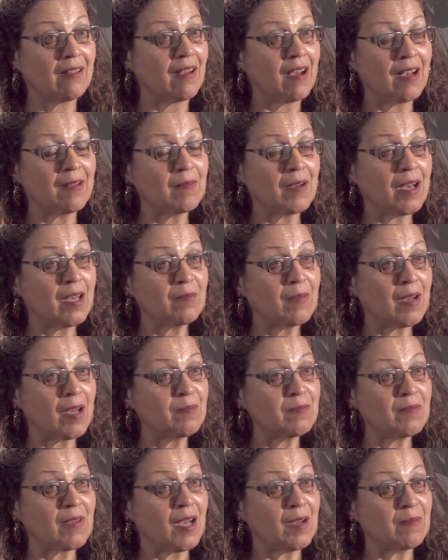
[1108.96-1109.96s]
I'm, I'm,
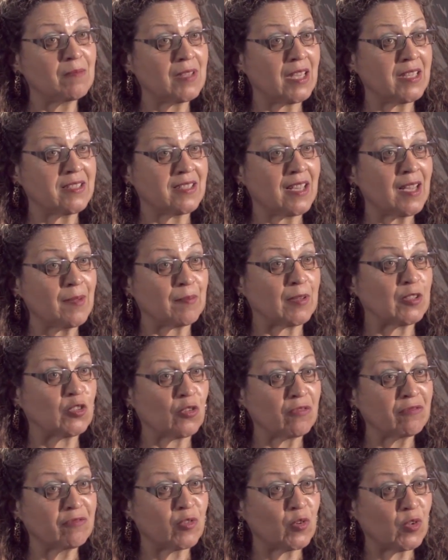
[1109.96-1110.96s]
I'm, I'm like that, but
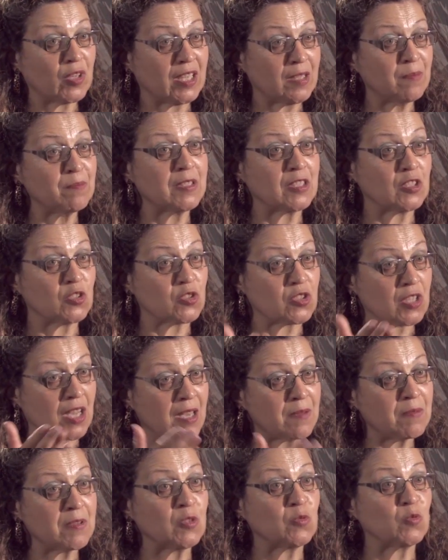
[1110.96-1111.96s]
don't forget because
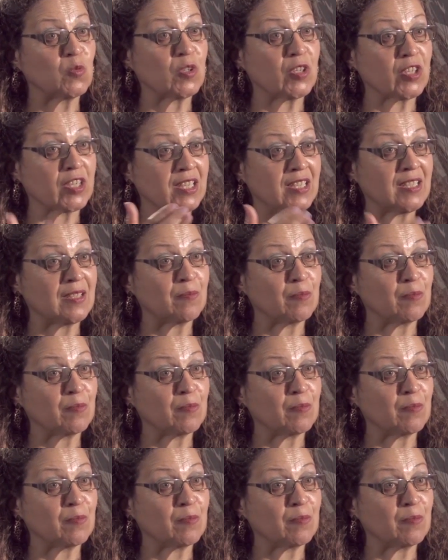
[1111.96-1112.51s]
I've been working,